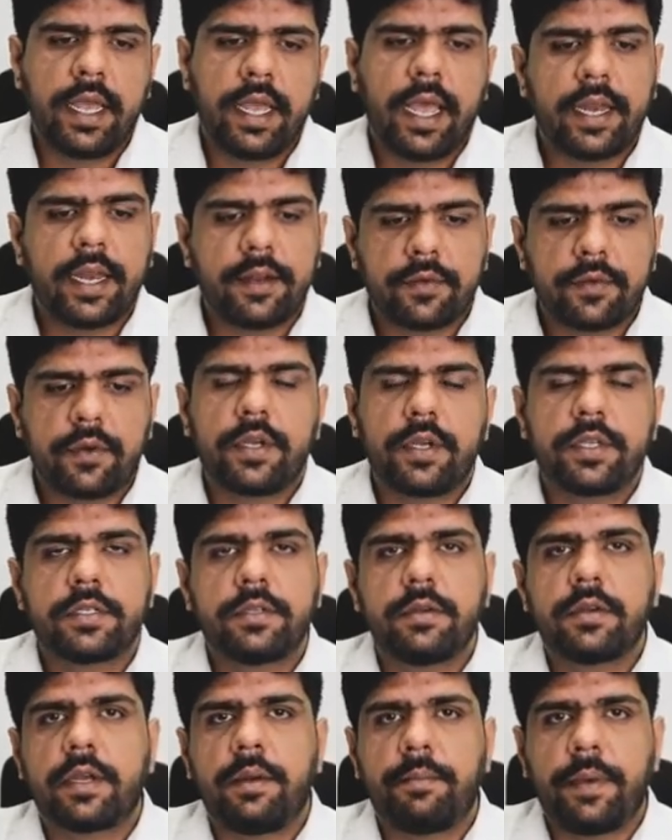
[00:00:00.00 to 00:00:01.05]
And of course,
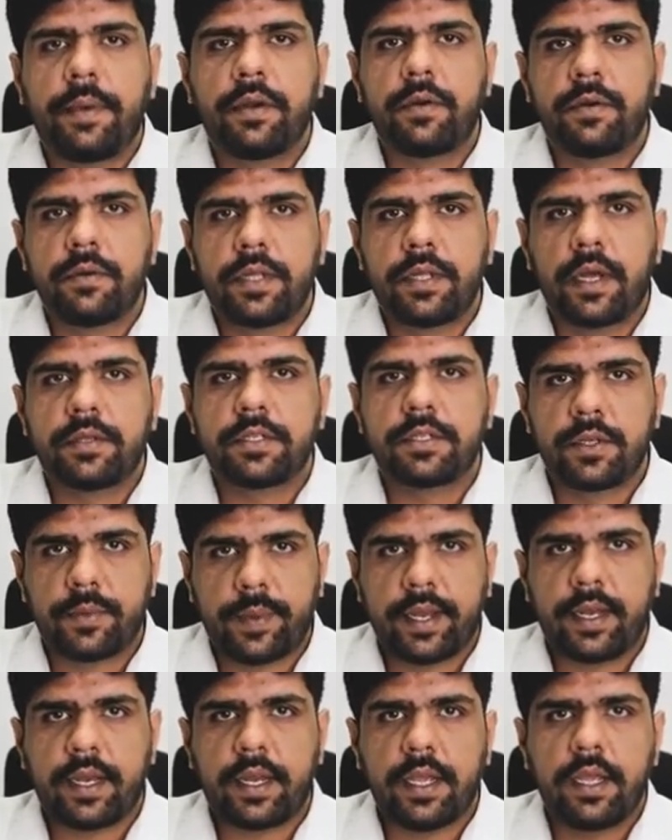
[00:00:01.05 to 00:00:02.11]
compared to
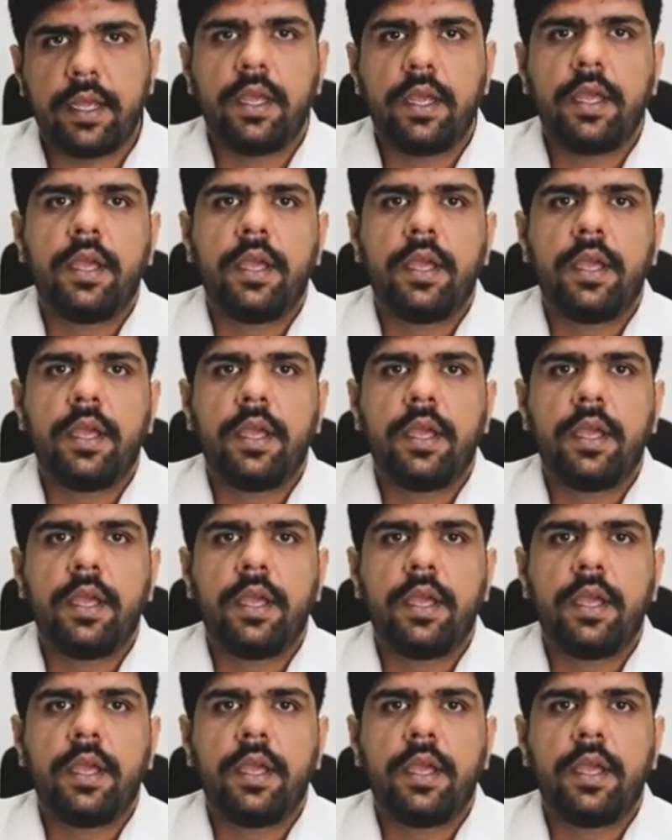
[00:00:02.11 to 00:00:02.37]
2020,